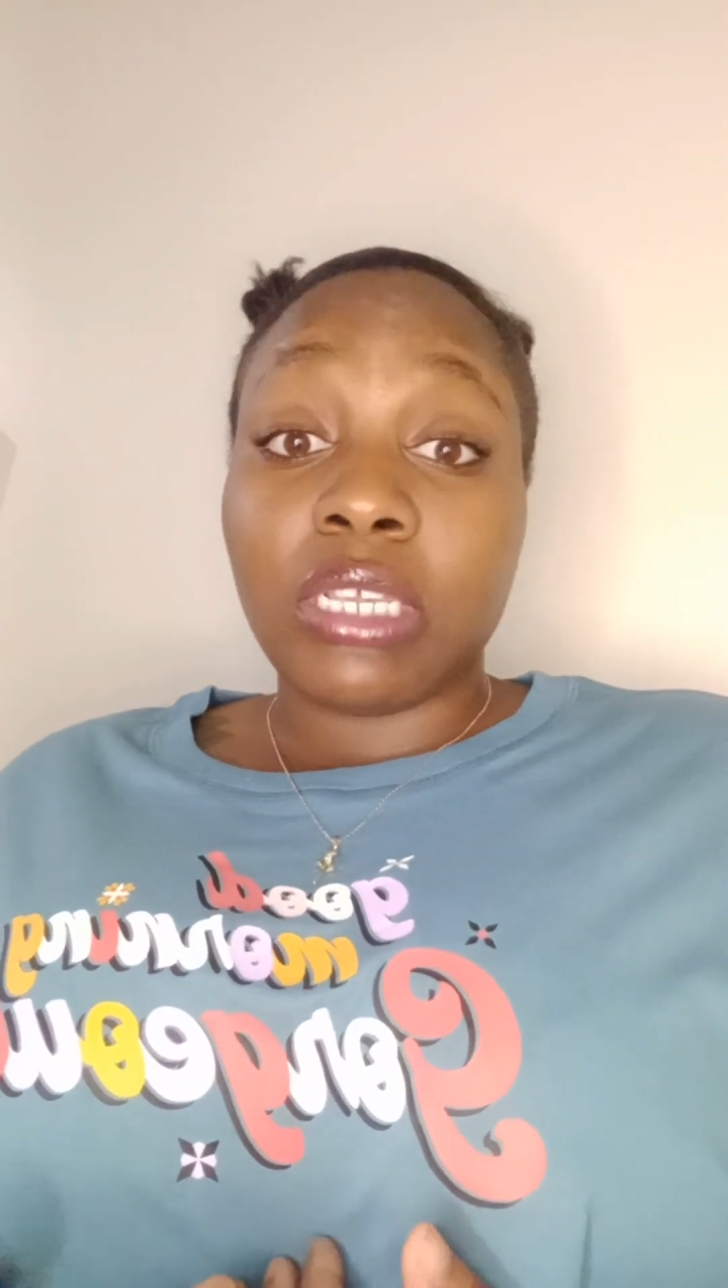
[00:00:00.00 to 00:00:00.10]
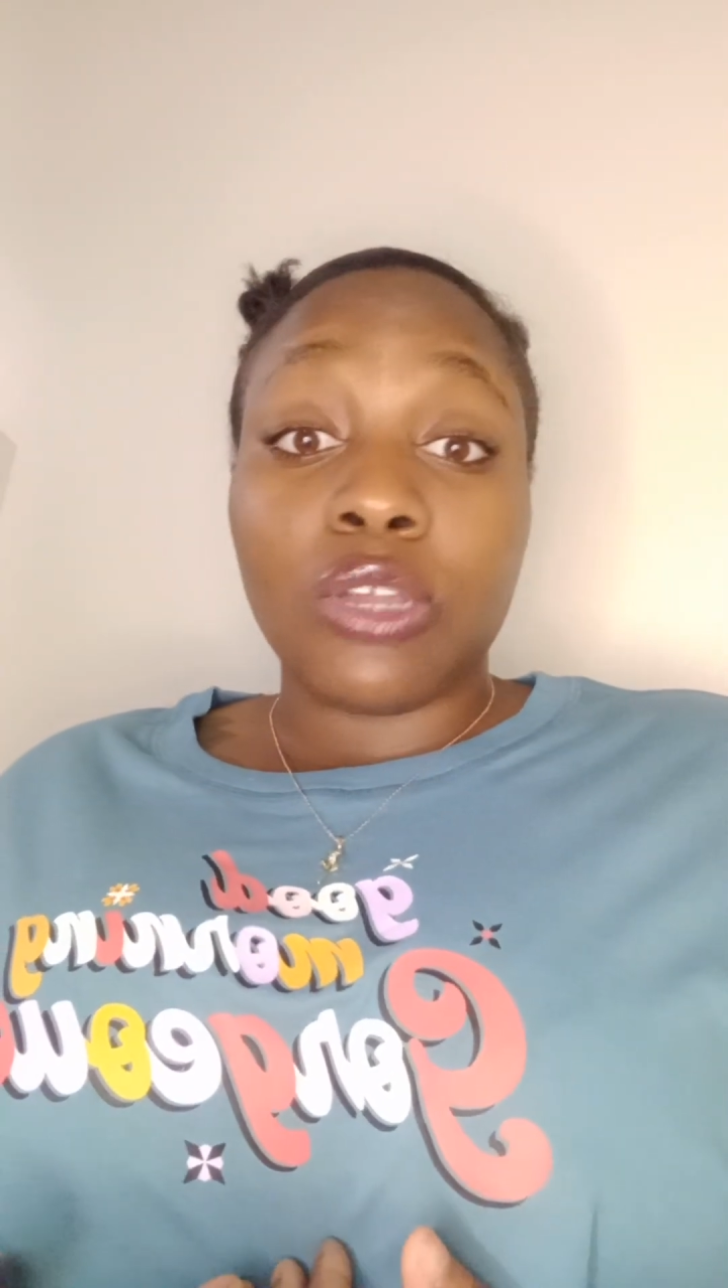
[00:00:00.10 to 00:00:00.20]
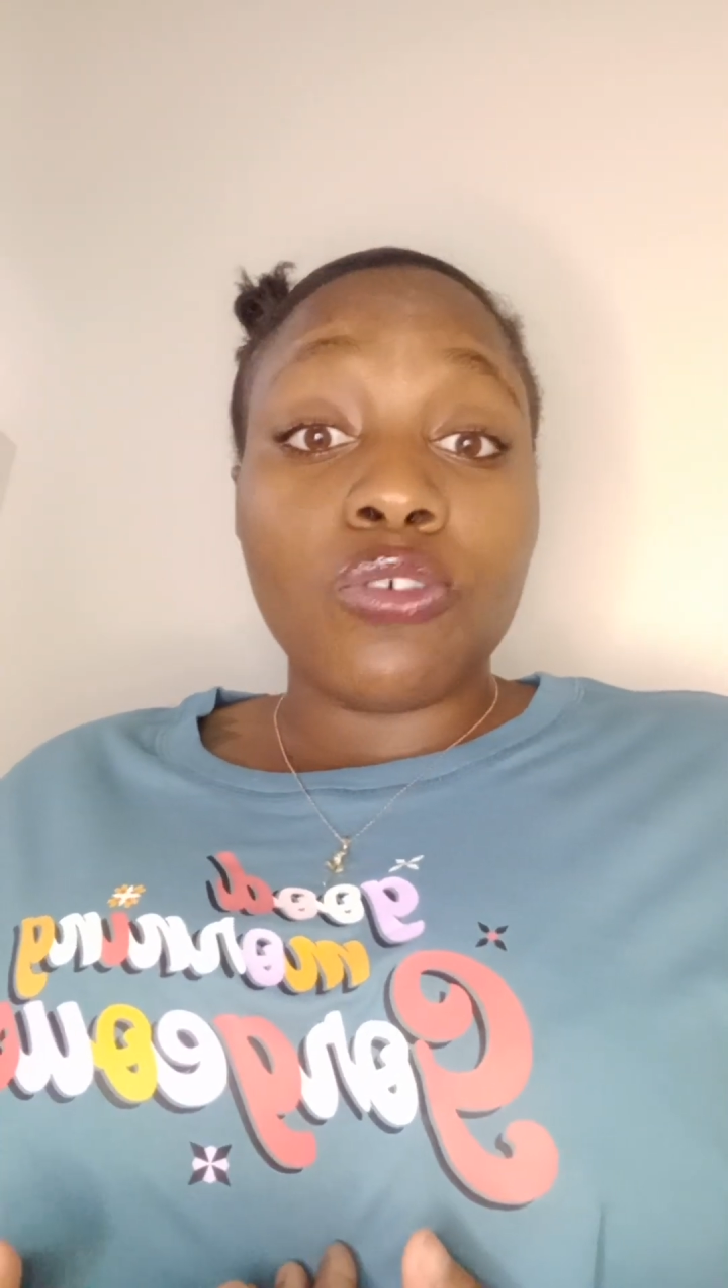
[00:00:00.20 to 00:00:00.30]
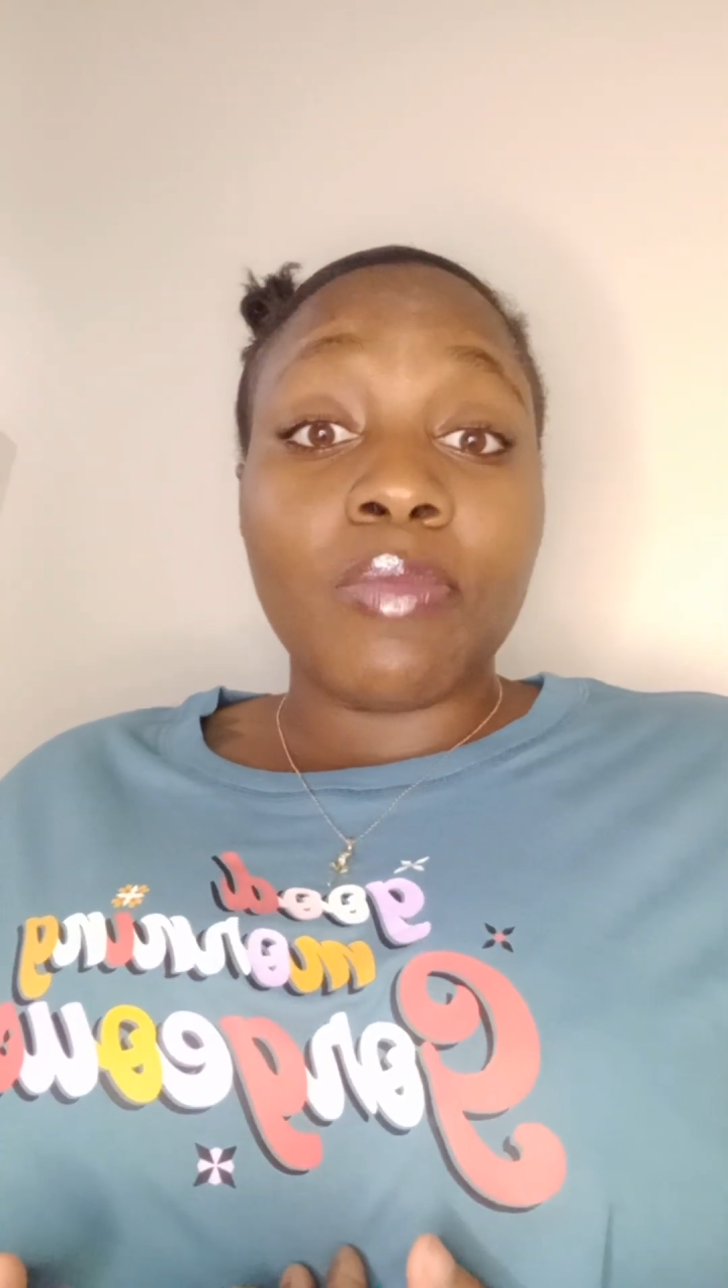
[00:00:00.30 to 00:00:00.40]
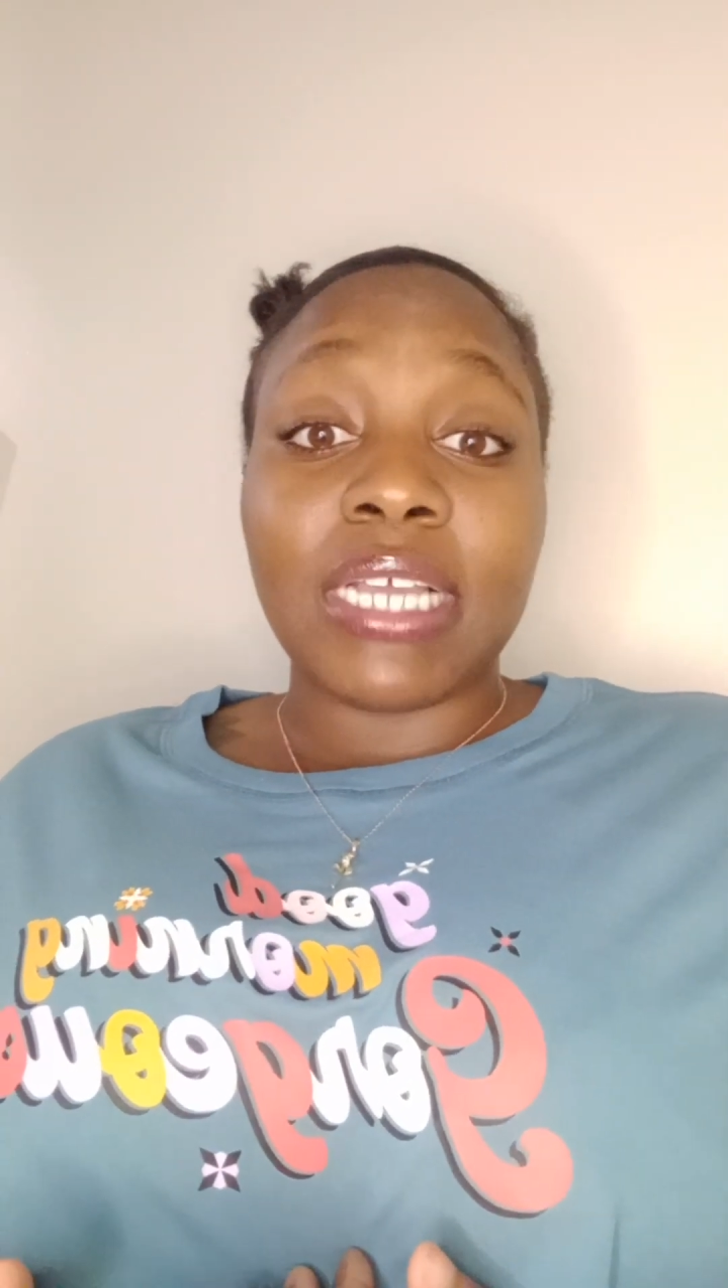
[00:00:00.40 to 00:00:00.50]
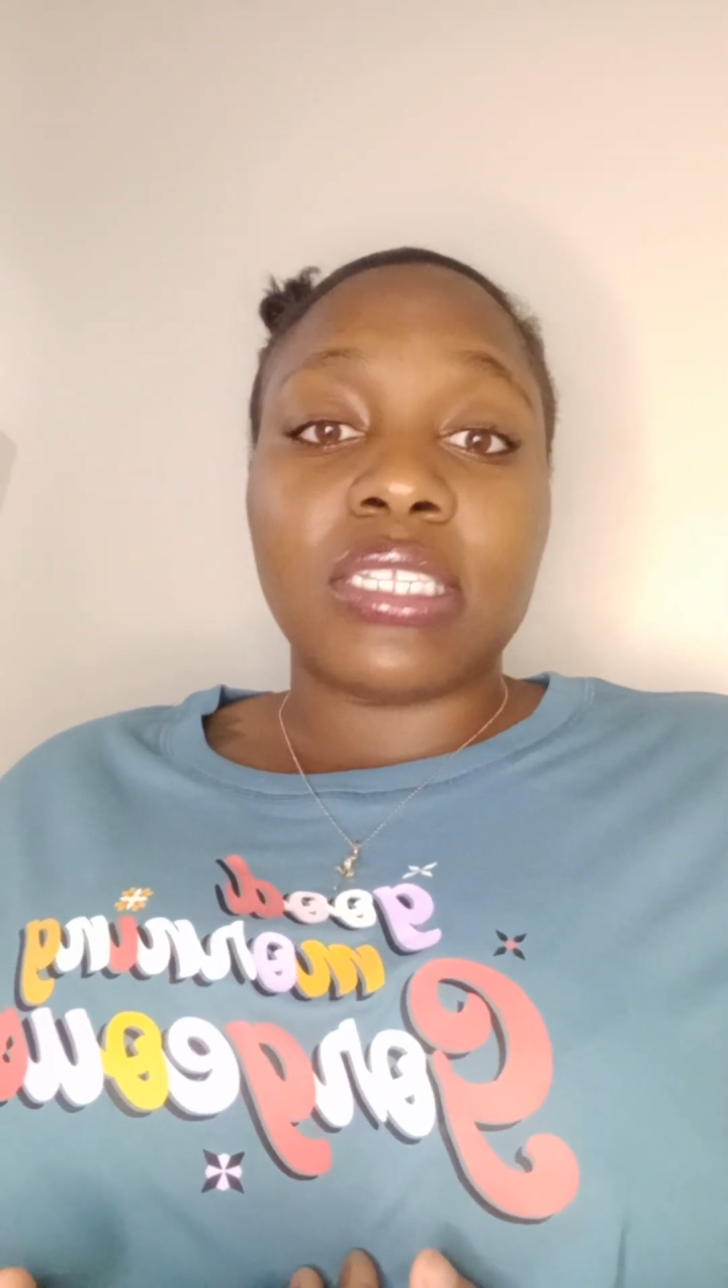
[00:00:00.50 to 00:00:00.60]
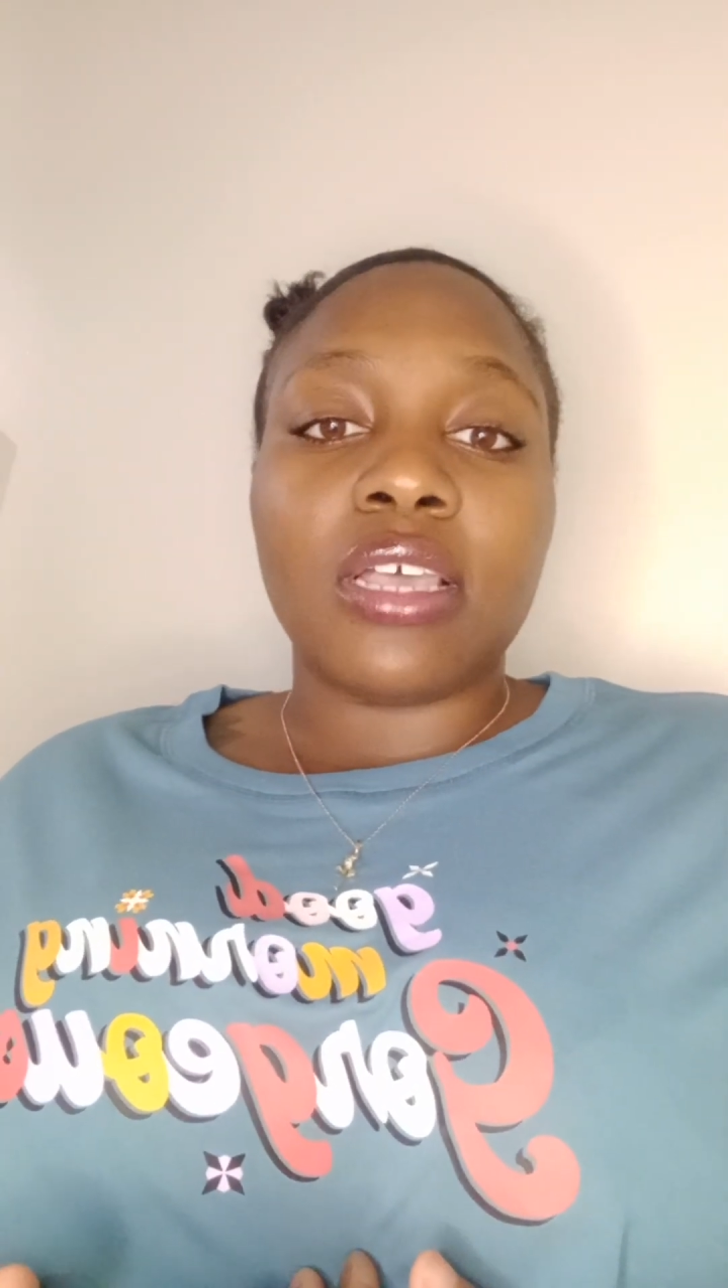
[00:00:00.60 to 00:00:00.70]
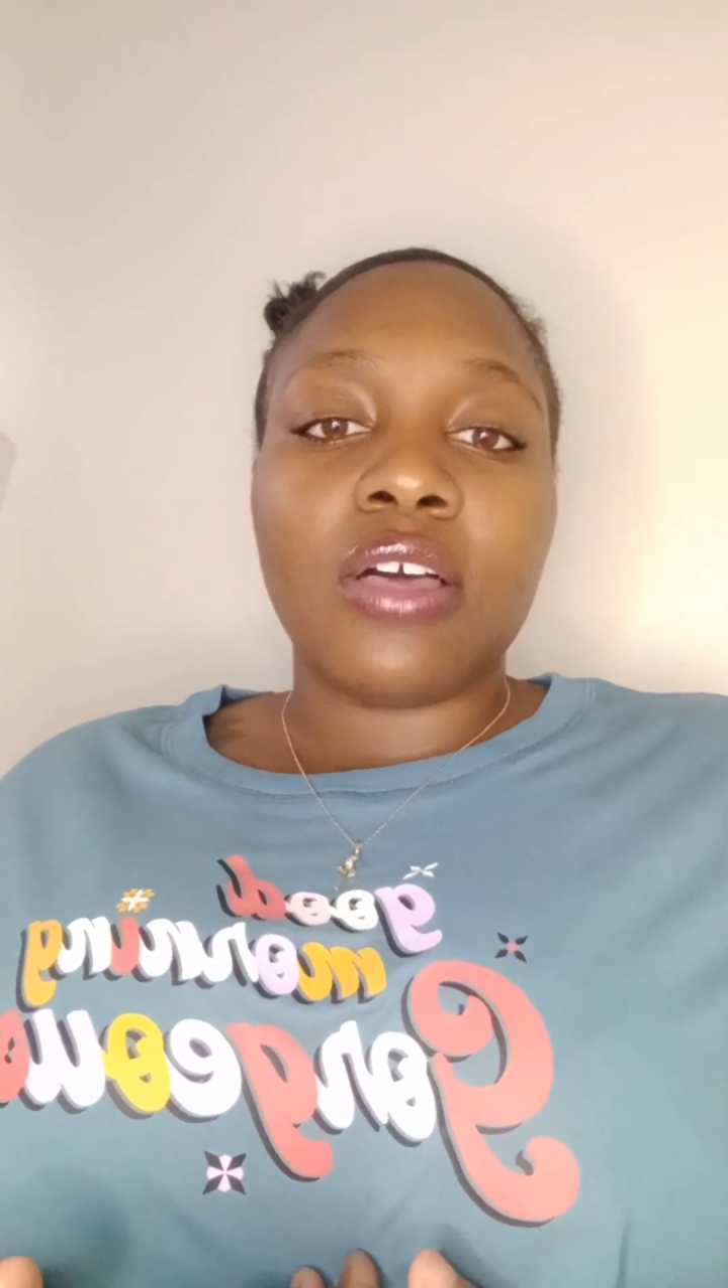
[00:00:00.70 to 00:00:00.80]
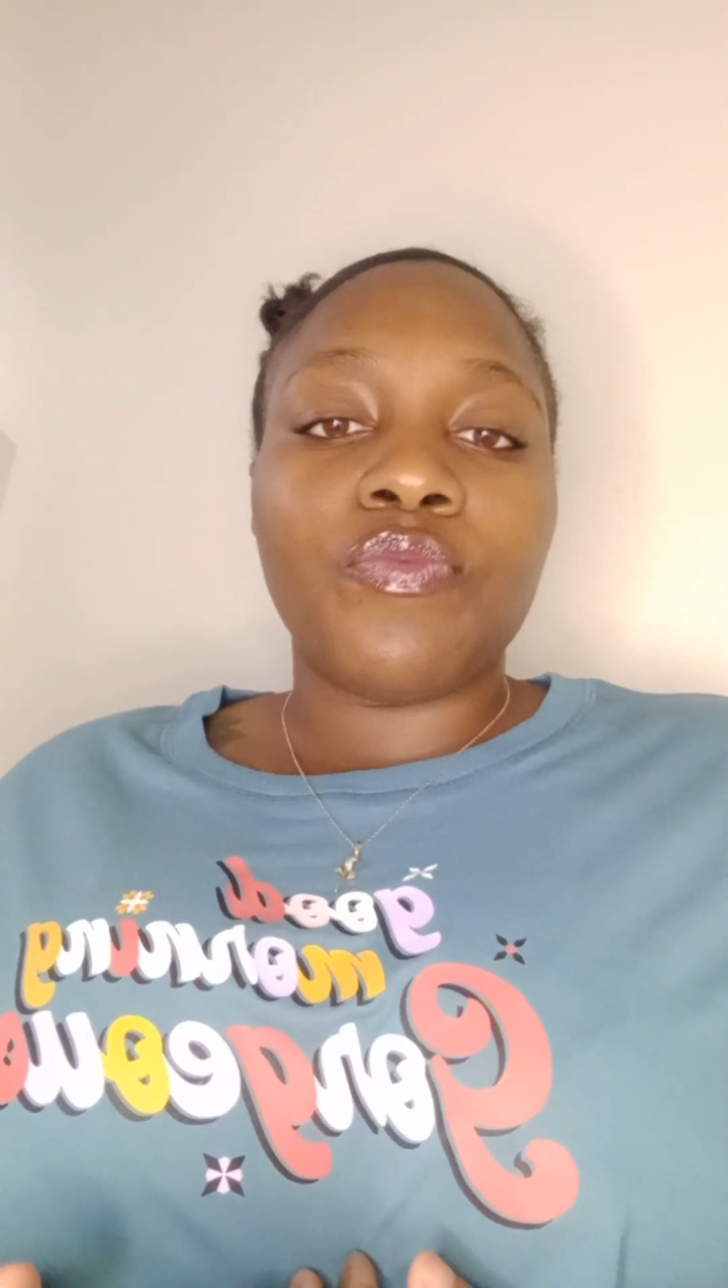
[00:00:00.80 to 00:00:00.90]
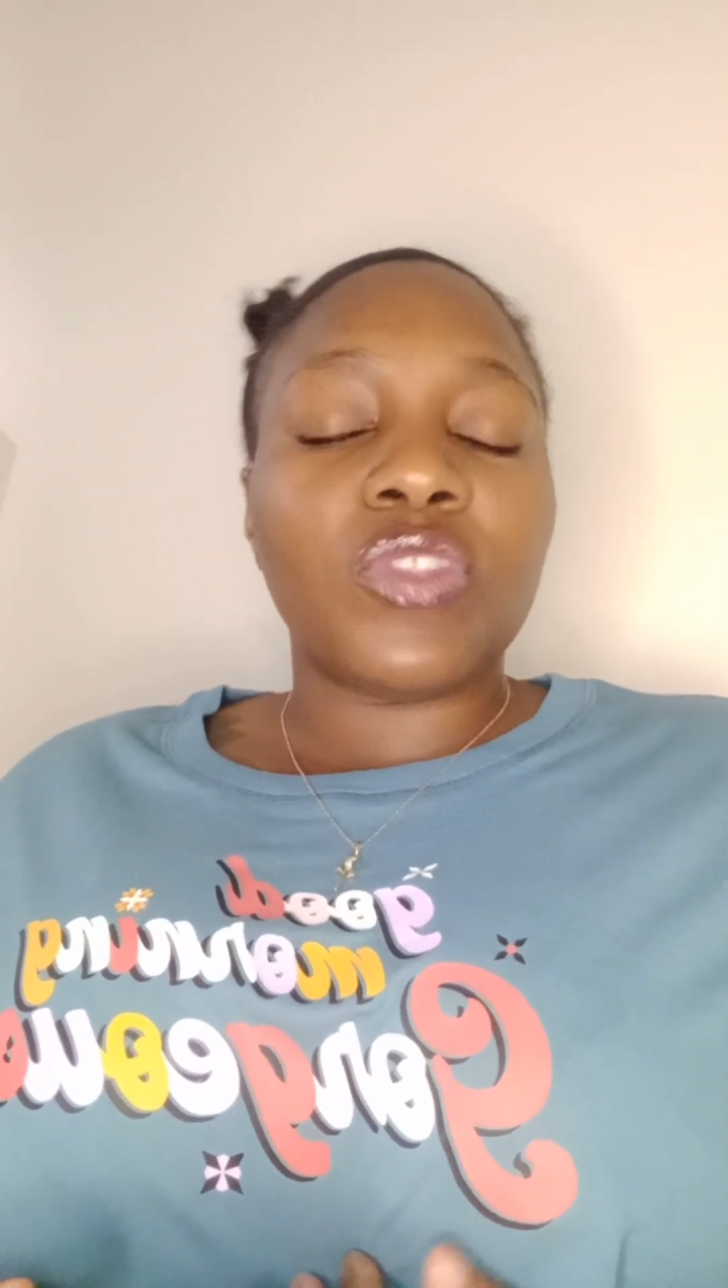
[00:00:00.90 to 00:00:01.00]
include
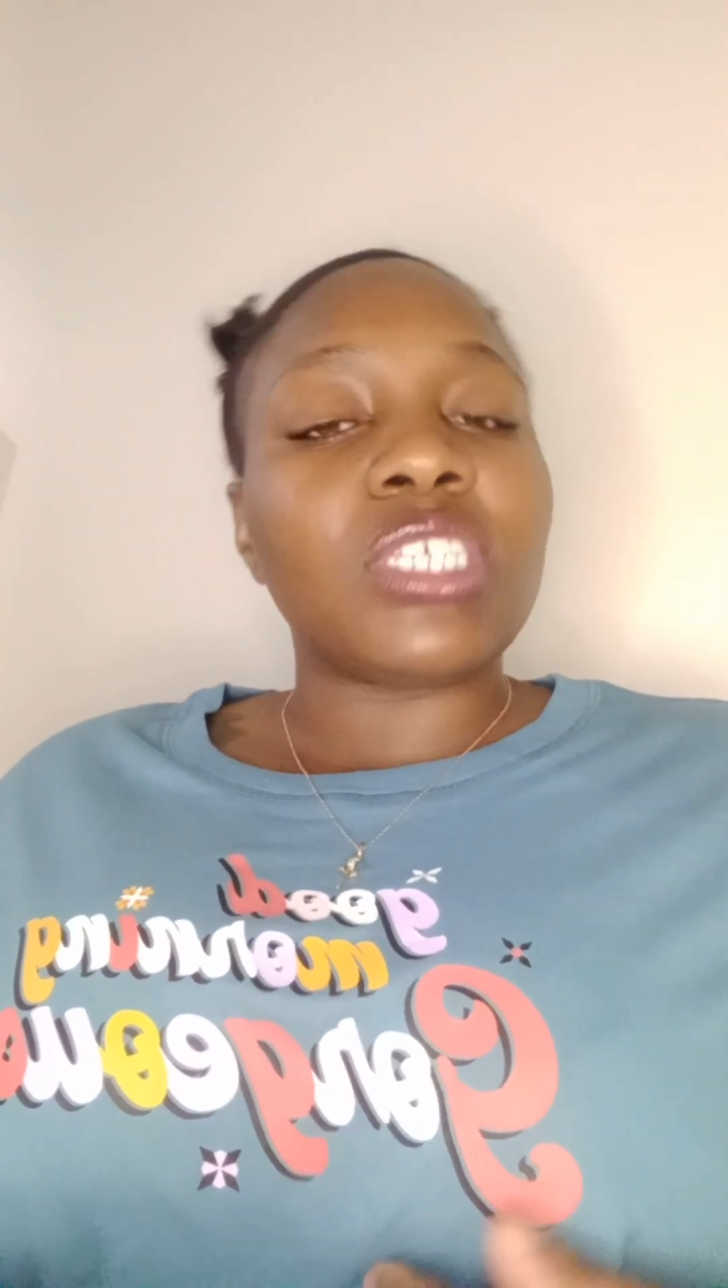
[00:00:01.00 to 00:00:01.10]
myself,